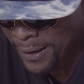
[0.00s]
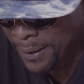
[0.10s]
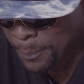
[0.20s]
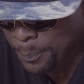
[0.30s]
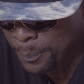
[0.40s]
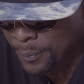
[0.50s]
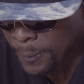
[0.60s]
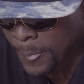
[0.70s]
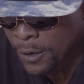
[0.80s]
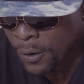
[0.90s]
that
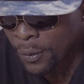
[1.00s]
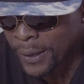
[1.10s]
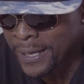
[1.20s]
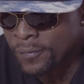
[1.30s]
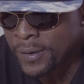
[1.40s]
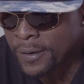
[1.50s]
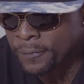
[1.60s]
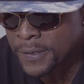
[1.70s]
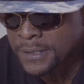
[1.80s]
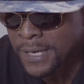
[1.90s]
you know even
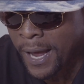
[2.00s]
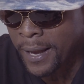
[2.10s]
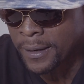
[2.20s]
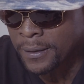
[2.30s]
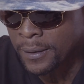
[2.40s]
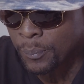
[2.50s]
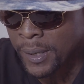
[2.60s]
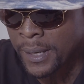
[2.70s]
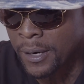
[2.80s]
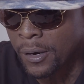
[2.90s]
if it's not
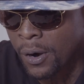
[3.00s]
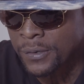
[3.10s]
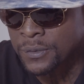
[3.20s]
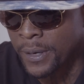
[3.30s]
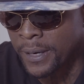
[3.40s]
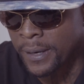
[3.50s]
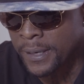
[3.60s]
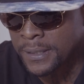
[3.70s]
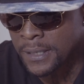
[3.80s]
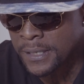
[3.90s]
being incarcerated
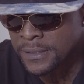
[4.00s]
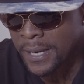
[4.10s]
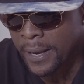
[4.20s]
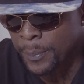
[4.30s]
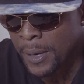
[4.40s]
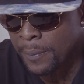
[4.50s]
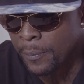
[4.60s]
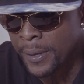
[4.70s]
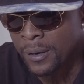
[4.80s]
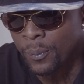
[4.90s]
it's, it's like people
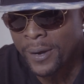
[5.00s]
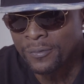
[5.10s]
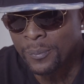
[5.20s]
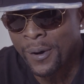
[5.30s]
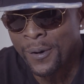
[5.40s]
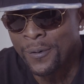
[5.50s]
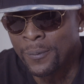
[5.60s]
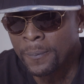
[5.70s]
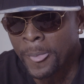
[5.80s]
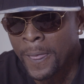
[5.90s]
being away from
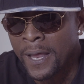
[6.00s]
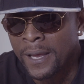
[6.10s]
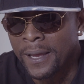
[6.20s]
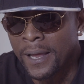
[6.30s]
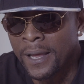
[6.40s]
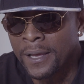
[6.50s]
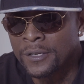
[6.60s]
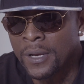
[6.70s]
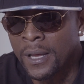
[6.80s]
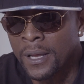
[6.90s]
home mm.
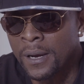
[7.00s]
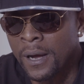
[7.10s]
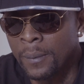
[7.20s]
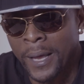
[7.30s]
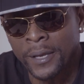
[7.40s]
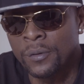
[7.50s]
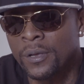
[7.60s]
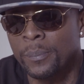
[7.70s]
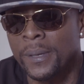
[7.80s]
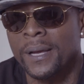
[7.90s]
and and um, like you
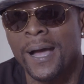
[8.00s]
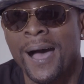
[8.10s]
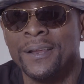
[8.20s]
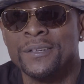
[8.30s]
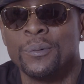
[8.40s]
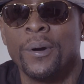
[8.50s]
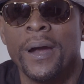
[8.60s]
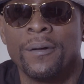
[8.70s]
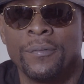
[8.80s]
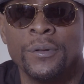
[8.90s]
can be in college or
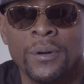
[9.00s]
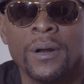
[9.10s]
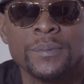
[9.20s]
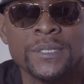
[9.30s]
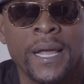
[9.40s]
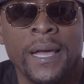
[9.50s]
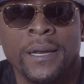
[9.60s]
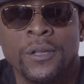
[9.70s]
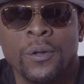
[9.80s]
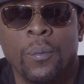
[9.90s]
wherever you know what i'm saying
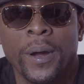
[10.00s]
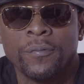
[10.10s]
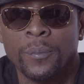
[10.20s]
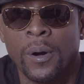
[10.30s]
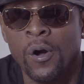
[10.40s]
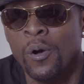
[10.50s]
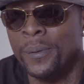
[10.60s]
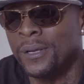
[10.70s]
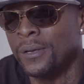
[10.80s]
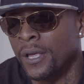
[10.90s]
and you're away from home
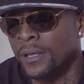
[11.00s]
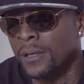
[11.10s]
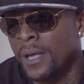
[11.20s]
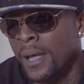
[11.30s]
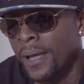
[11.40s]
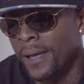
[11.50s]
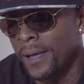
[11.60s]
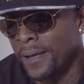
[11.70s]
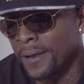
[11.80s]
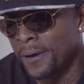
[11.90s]
and and
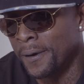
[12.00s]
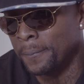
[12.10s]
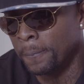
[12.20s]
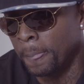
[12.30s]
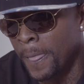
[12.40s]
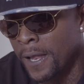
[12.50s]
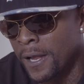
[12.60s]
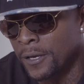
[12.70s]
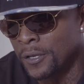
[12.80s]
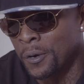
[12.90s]
and um,
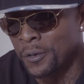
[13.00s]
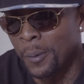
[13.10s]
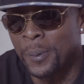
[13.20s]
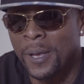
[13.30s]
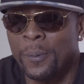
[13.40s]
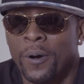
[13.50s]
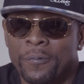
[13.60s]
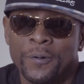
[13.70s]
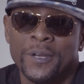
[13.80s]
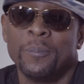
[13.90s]
you know your people are
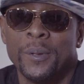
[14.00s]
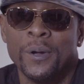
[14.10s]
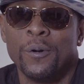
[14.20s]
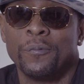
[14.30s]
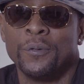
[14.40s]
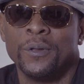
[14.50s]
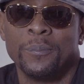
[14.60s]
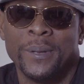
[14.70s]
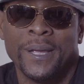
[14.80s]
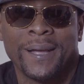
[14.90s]
footing the bill for you to
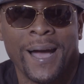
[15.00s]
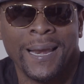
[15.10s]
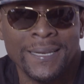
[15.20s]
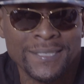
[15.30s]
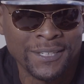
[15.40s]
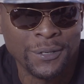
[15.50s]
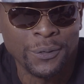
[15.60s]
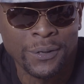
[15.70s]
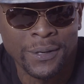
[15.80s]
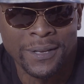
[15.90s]
be in college and
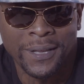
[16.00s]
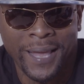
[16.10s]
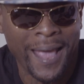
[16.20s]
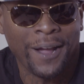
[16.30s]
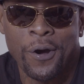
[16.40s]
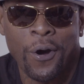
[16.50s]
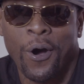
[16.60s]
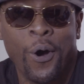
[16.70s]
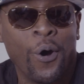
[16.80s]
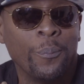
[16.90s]
you can't call
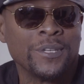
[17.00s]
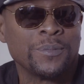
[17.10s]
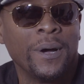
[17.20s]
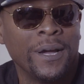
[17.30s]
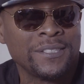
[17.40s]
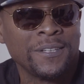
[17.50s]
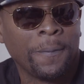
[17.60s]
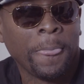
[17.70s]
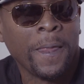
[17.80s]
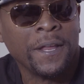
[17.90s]
home as much,
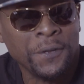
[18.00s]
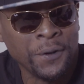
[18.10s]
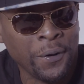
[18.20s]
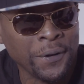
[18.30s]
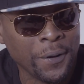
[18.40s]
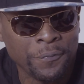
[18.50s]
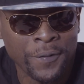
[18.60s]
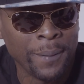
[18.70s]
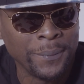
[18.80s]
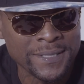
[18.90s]
you know, and your
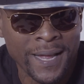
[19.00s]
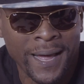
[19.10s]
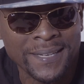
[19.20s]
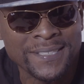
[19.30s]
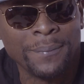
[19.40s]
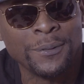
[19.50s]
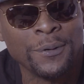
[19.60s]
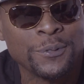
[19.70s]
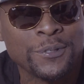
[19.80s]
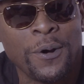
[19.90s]
family's not accepting
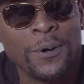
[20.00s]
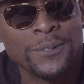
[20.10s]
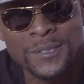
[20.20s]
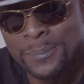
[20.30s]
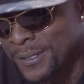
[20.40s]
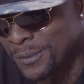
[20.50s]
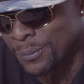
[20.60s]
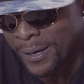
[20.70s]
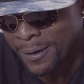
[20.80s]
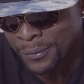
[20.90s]
those calls as much or
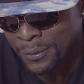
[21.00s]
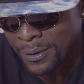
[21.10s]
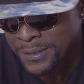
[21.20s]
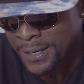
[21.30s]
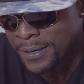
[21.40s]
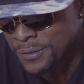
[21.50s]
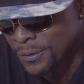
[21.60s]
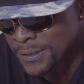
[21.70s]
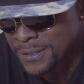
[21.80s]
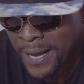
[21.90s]
whatever. You know what I'm saying?
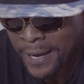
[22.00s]
So it's mm-hmm.